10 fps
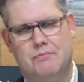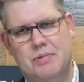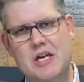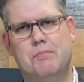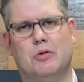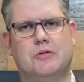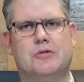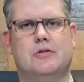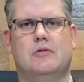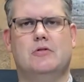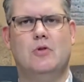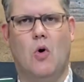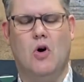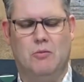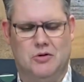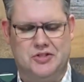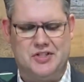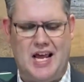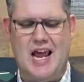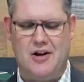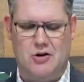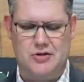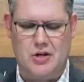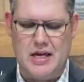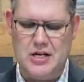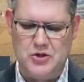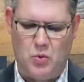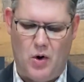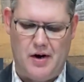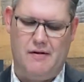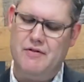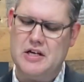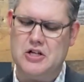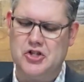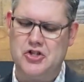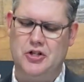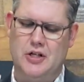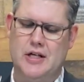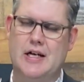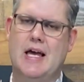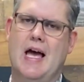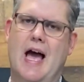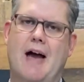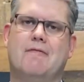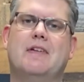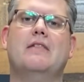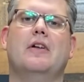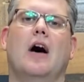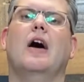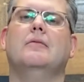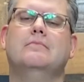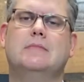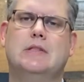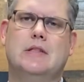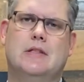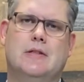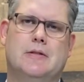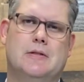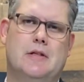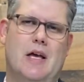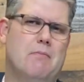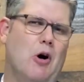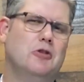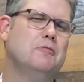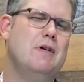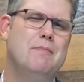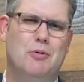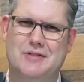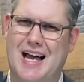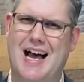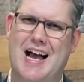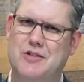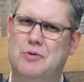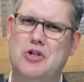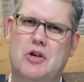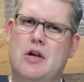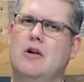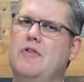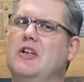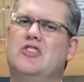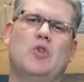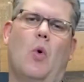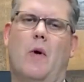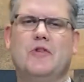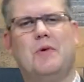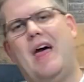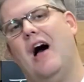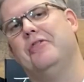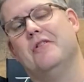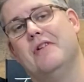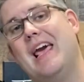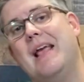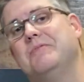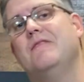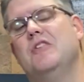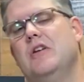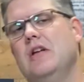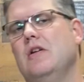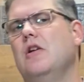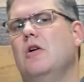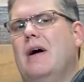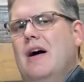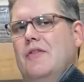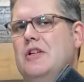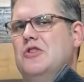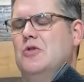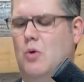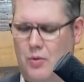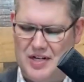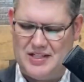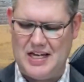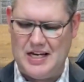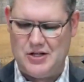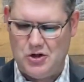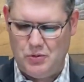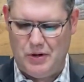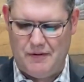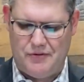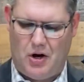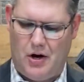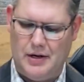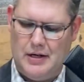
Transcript: people's normal standards, each one of these should have given up. In most people's eyes, when you hear these stories without their names, if you didn't know how these stories end, you would have thought